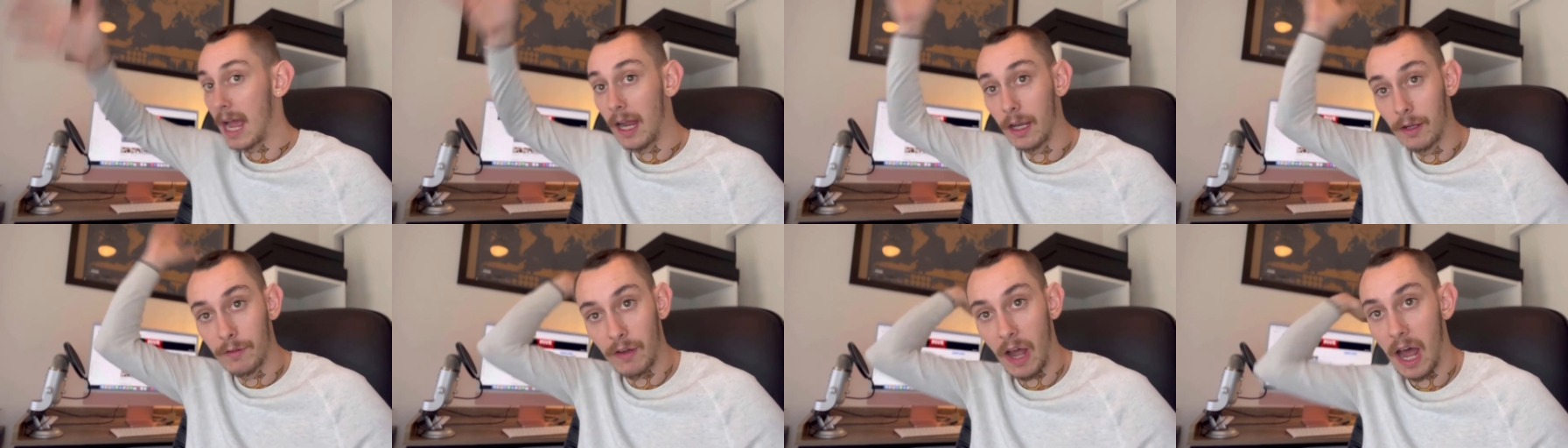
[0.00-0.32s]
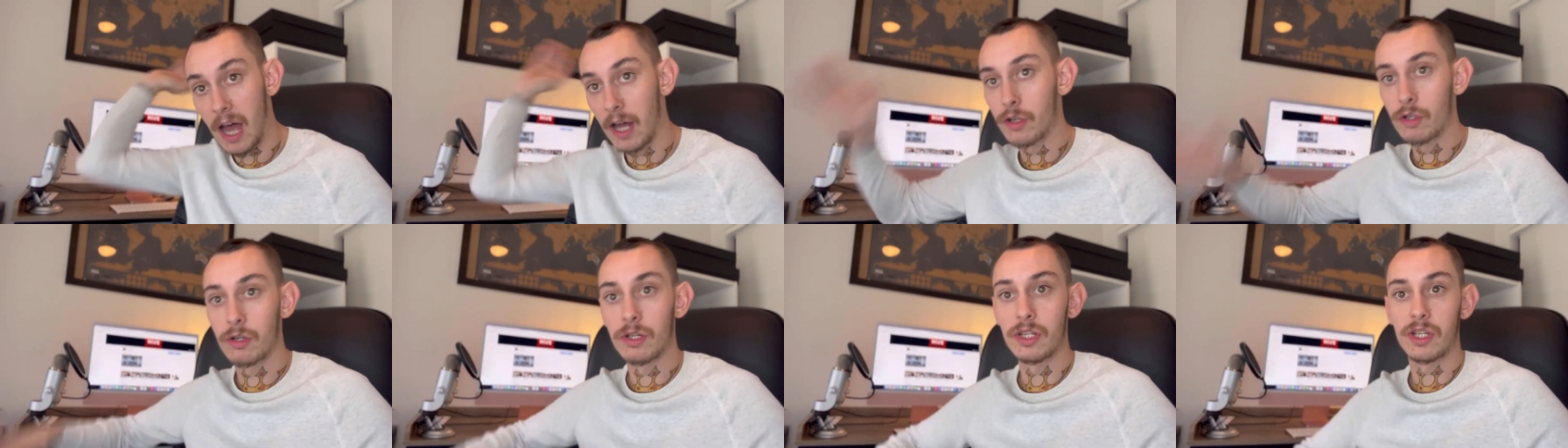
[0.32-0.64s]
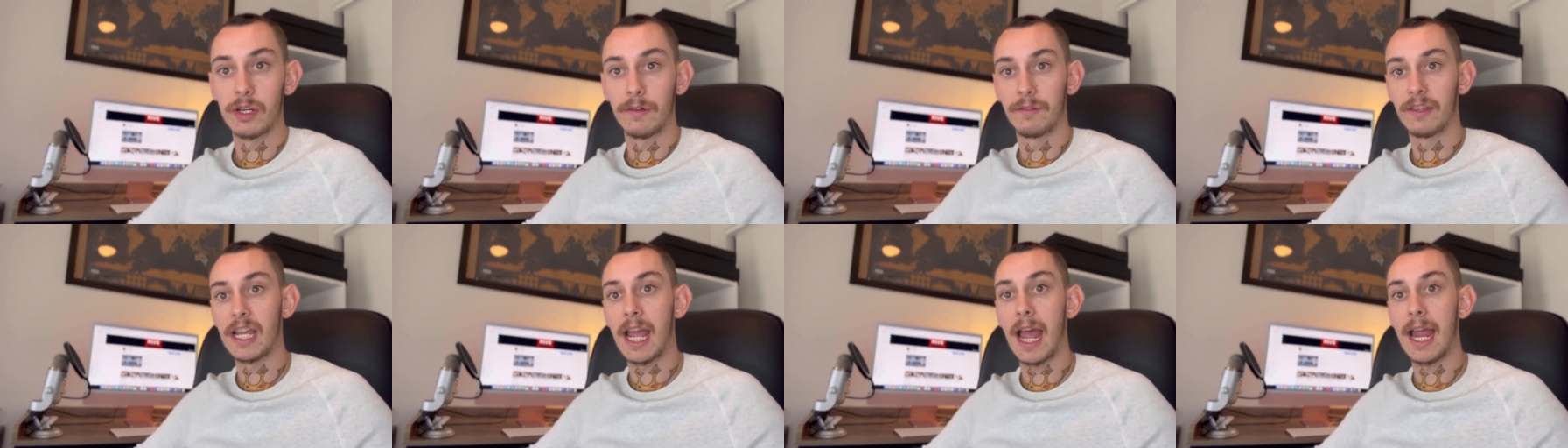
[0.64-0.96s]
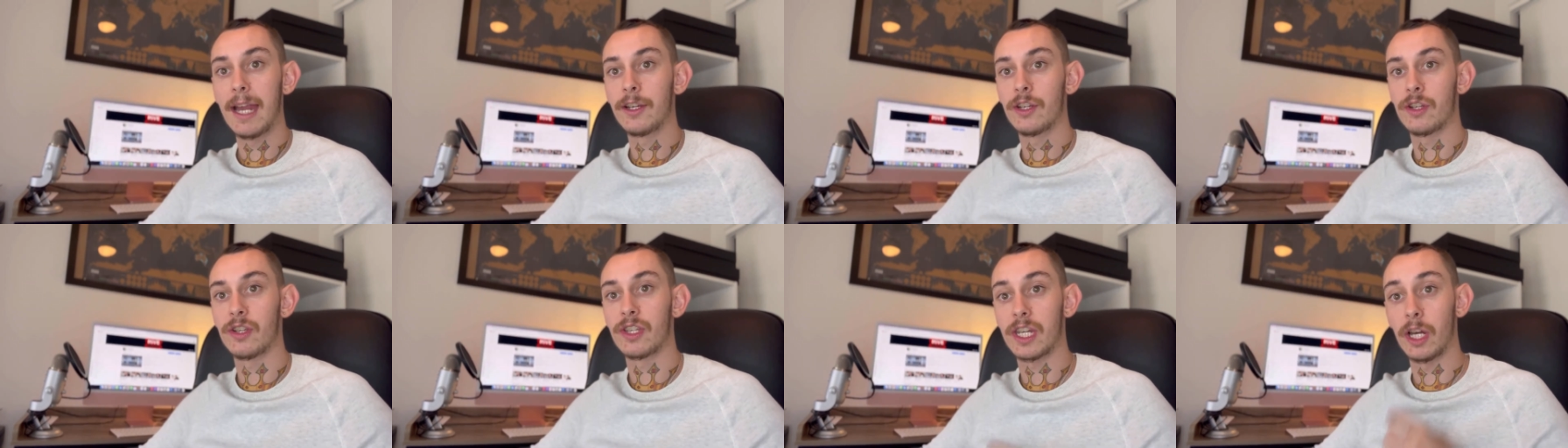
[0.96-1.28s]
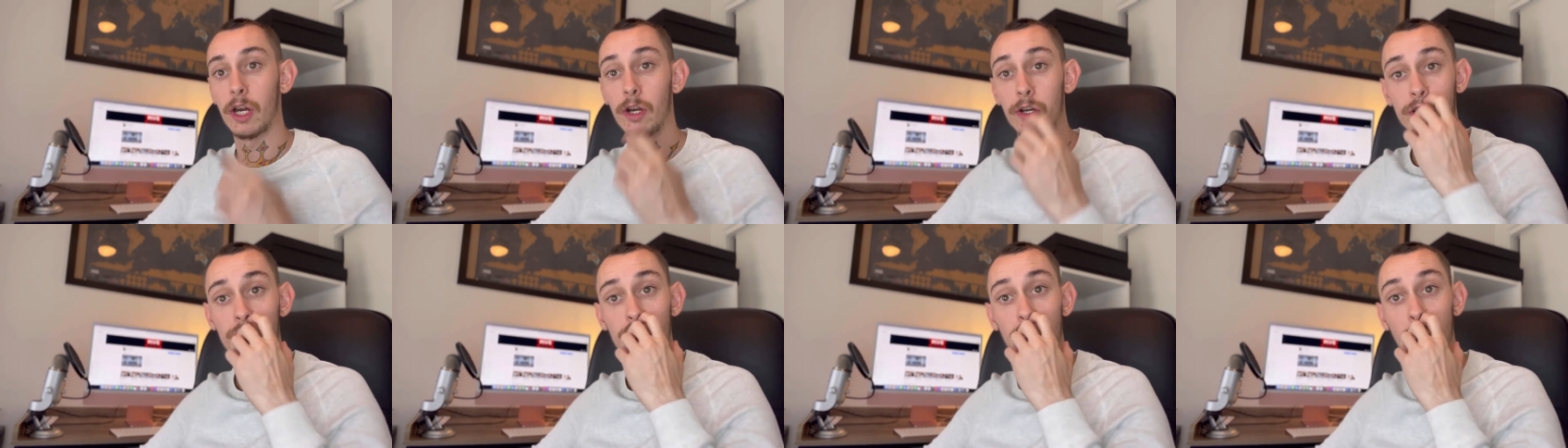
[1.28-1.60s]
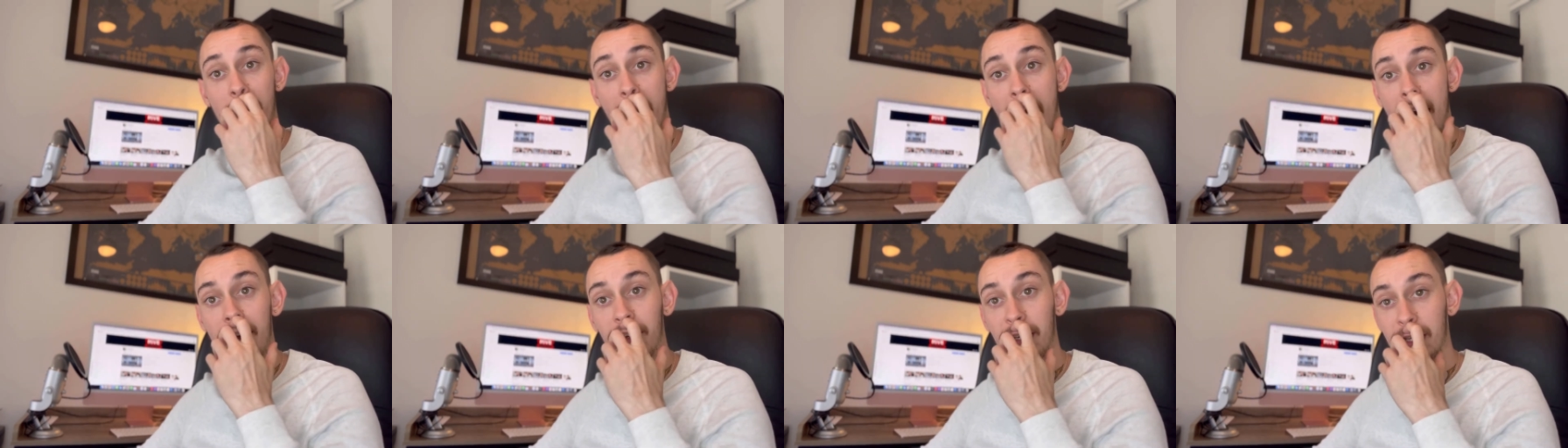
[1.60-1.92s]
of hundreds of the agency owners we
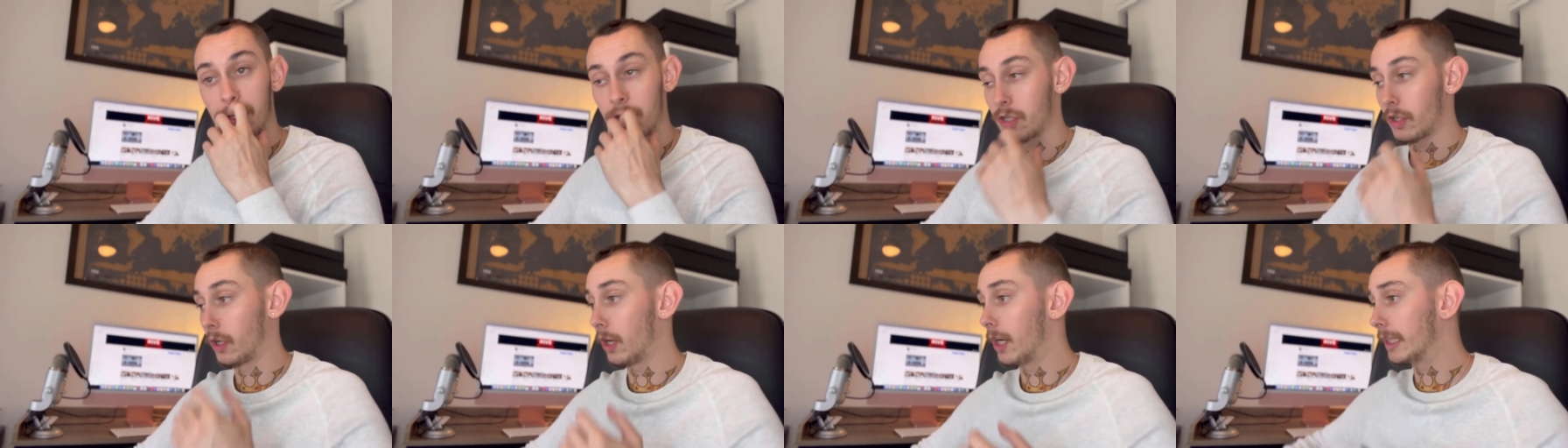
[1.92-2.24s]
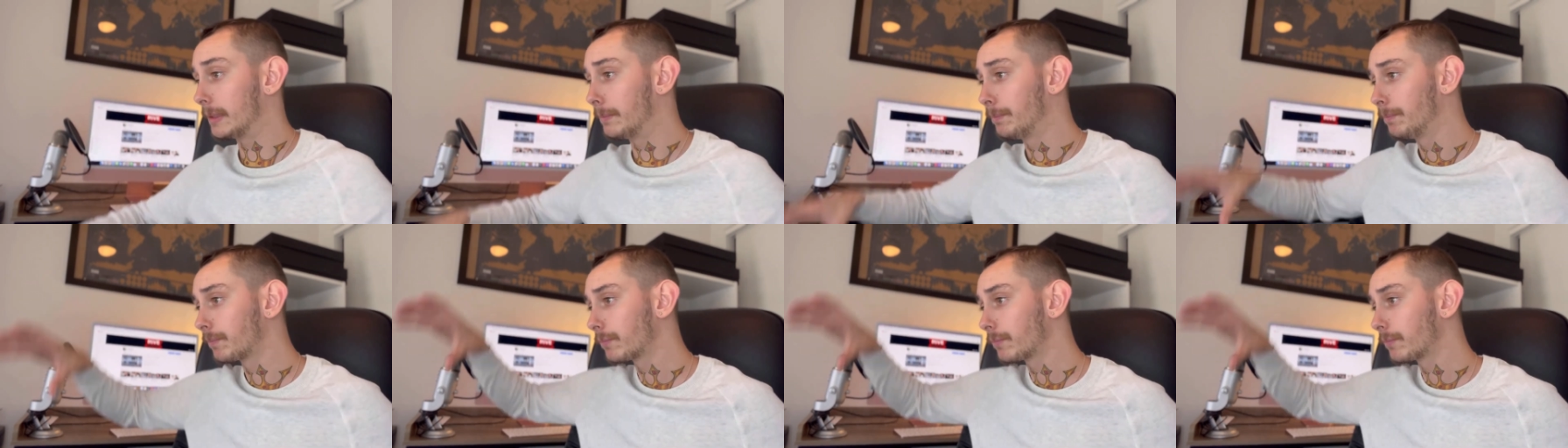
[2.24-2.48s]
have inside,